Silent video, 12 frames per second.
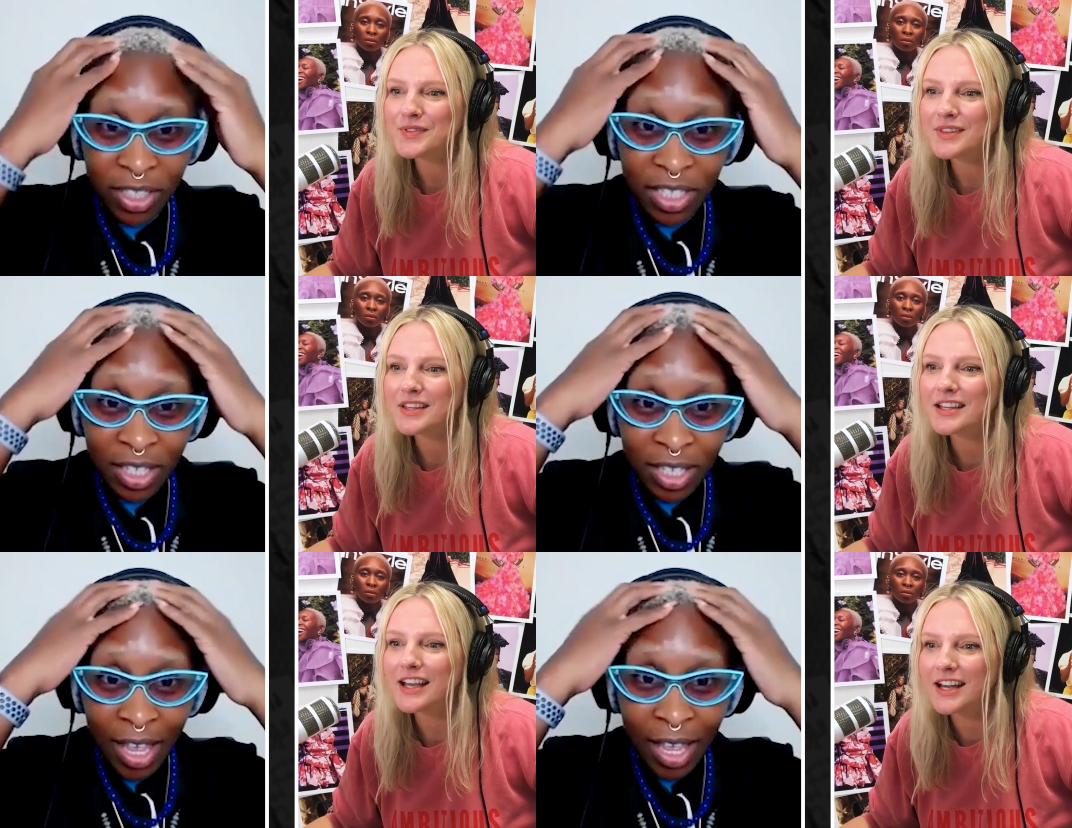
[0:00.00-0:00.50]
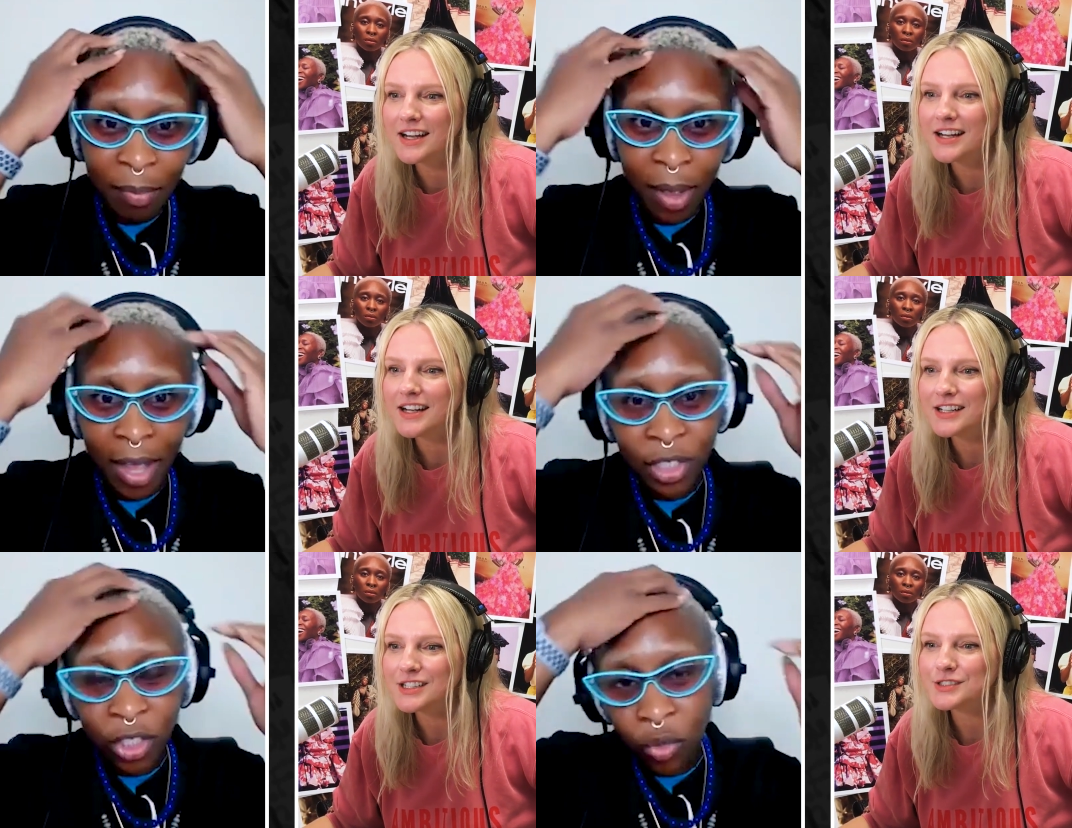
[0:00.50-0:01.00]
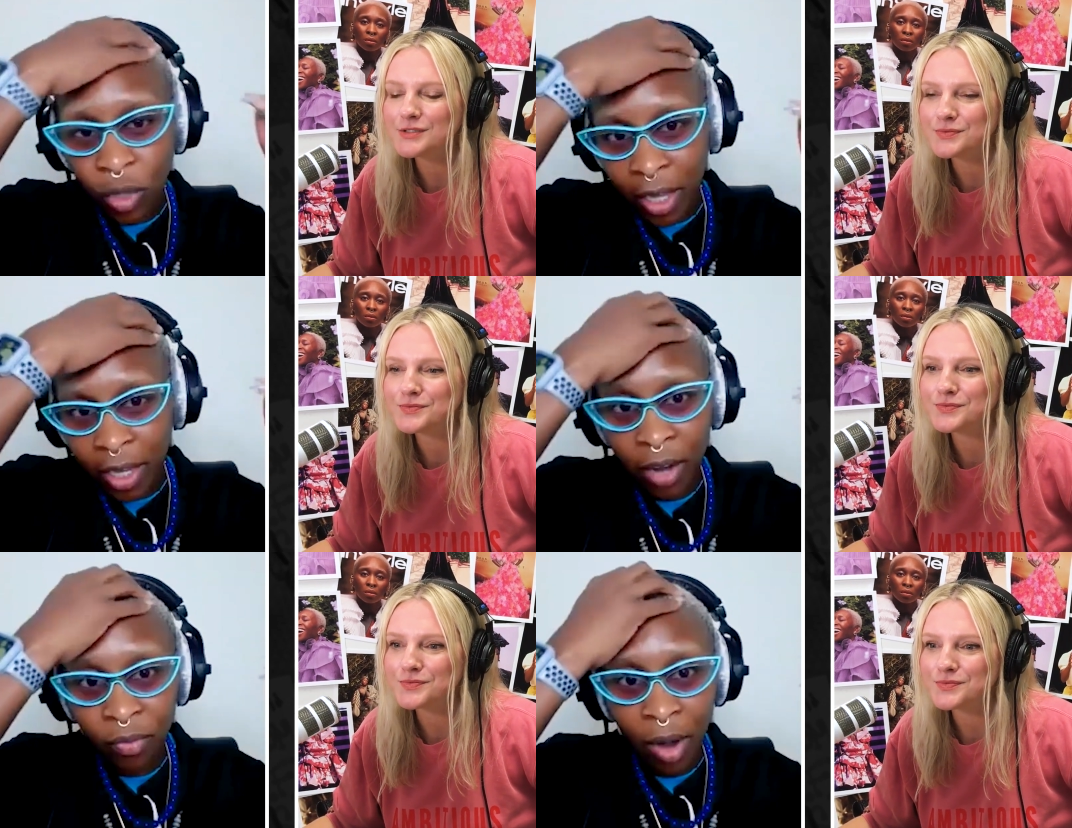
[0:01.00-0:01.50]
Speaker 1: in there, but I do
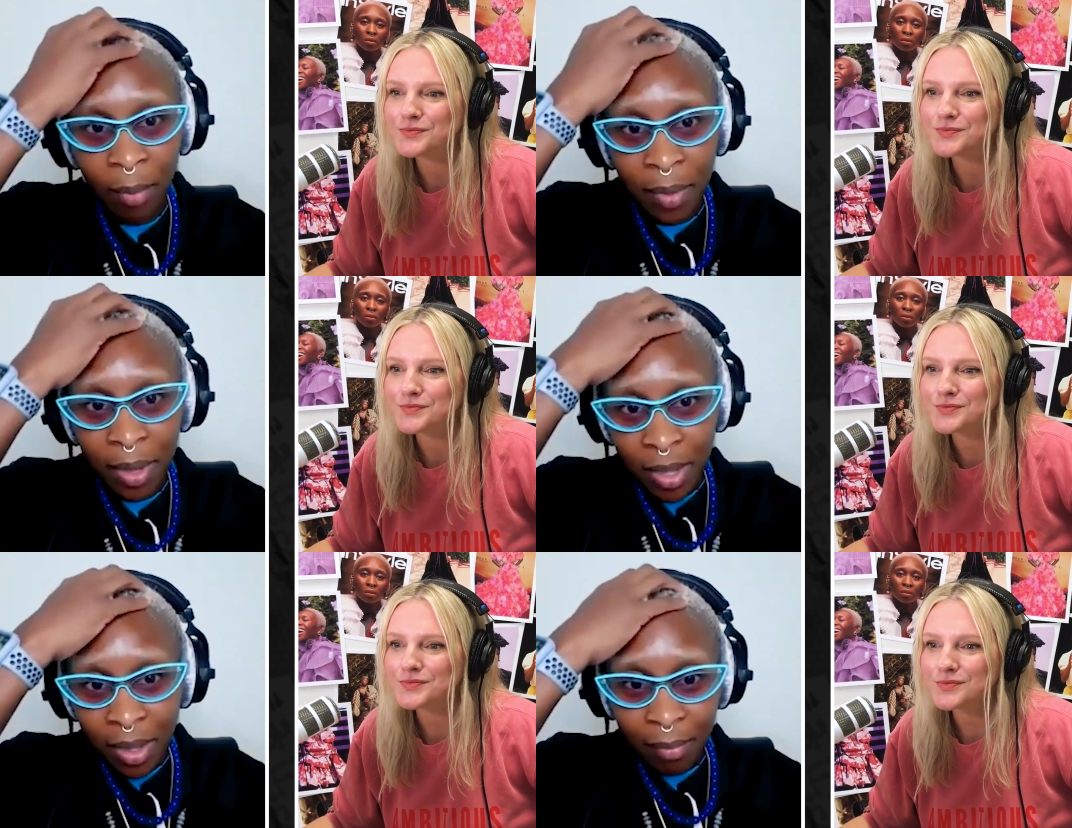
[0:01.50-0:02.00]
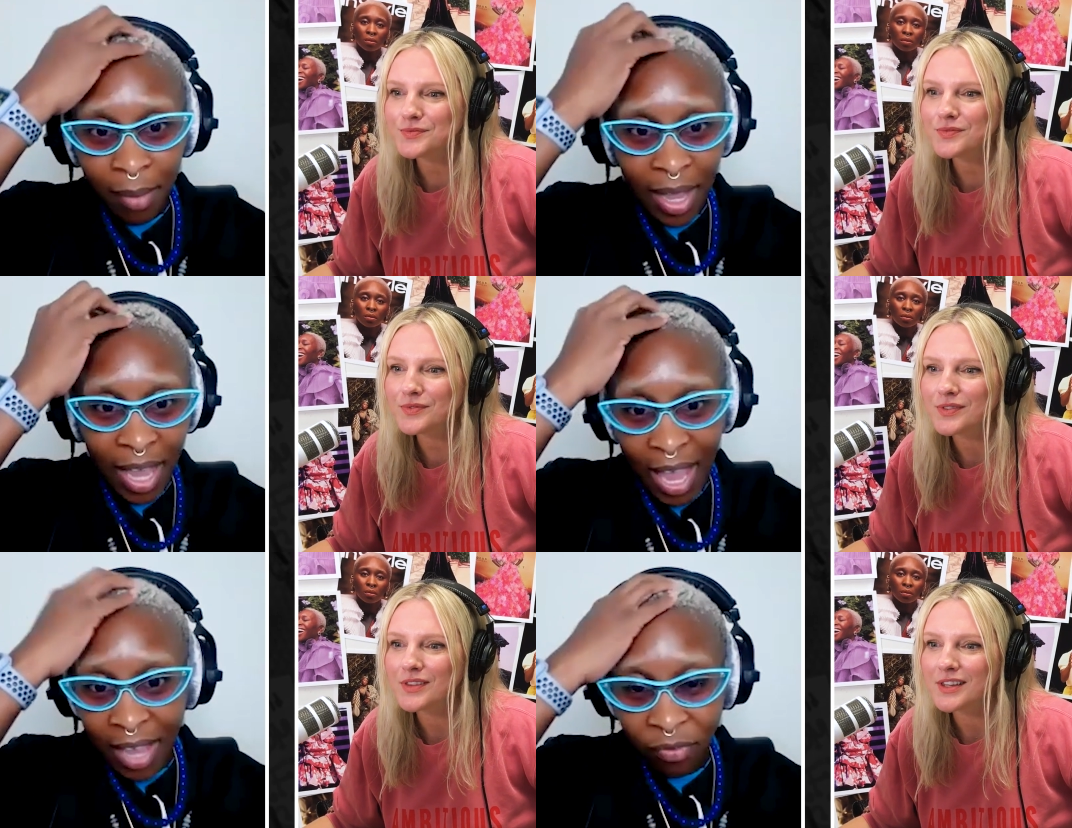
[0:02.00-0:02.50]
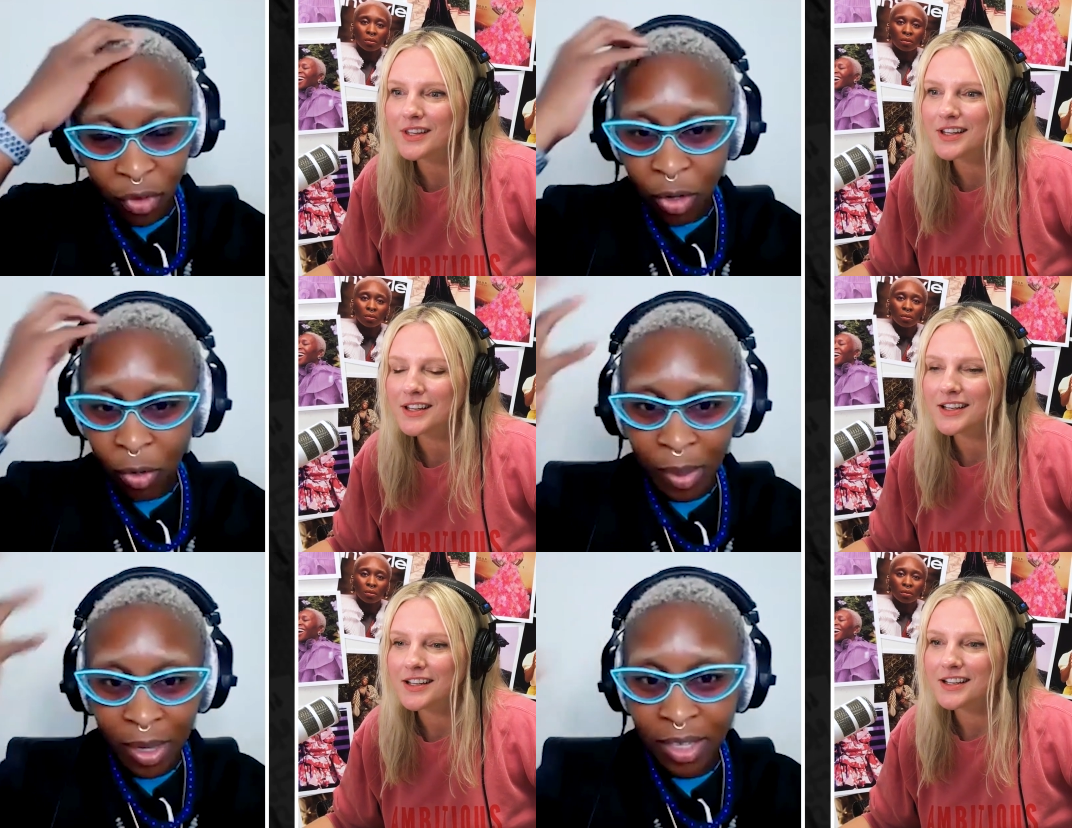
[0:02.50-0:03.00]
like I rub my head for a
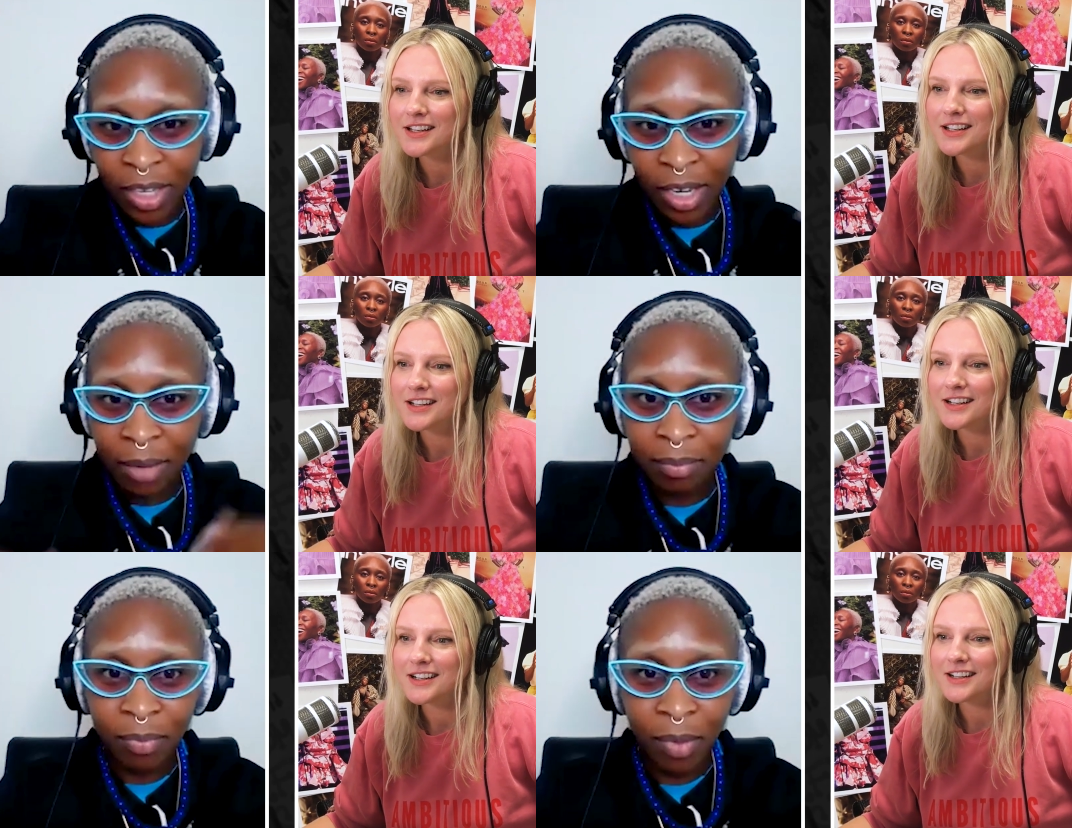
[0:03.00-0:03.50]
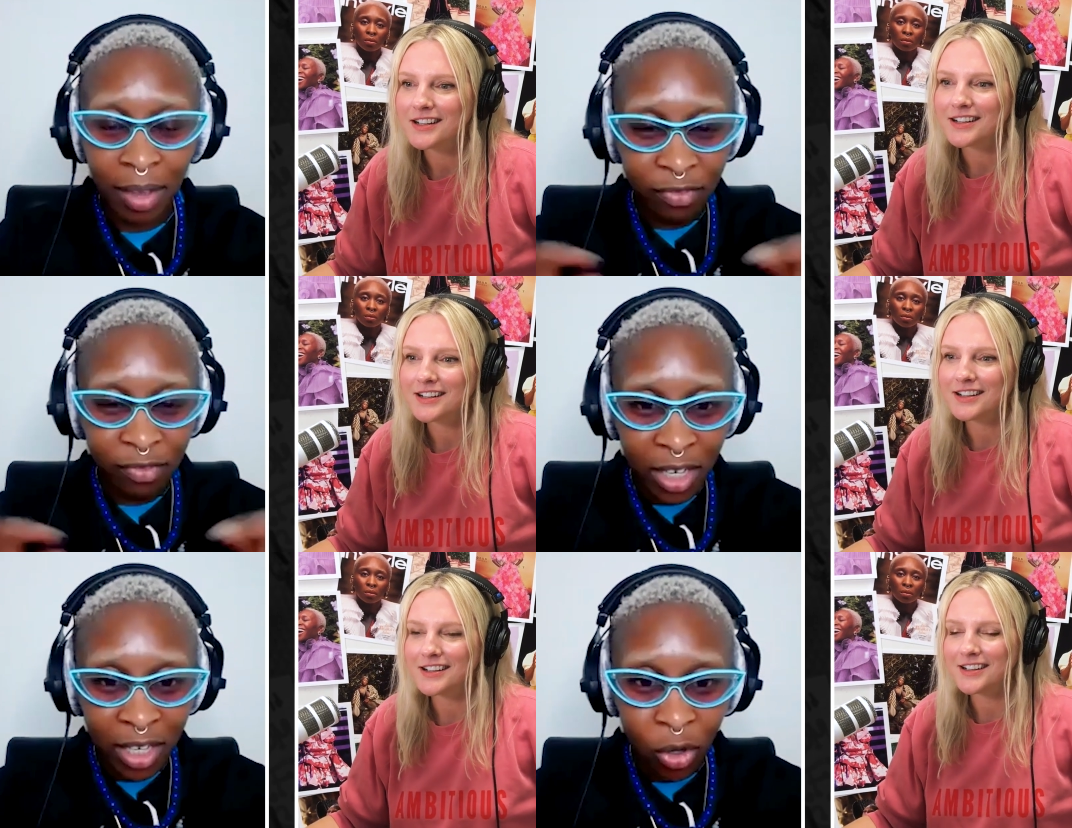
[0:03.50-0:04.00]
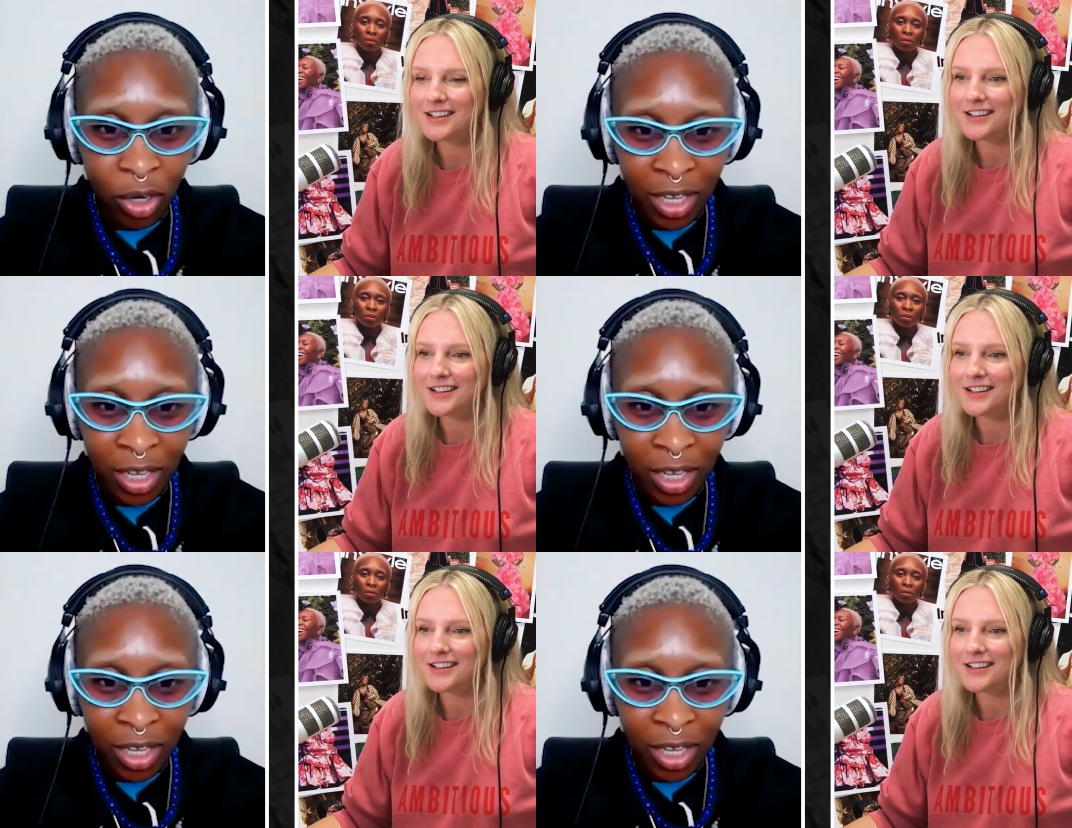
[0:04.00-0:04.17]
little bit, and then I feel a little.